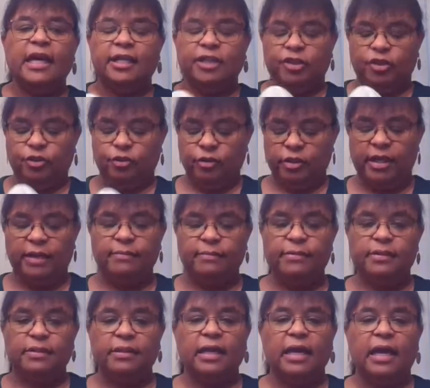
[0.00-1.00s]
and juice
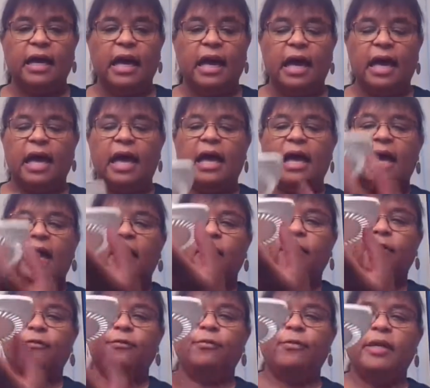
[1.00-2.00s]
comes
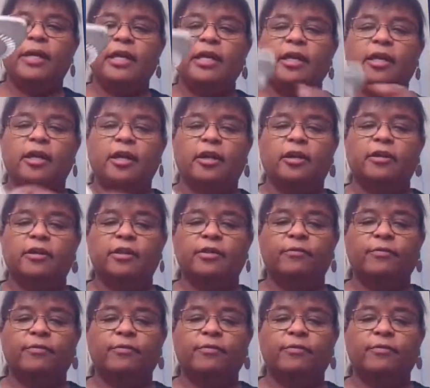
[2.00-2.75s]
out through here.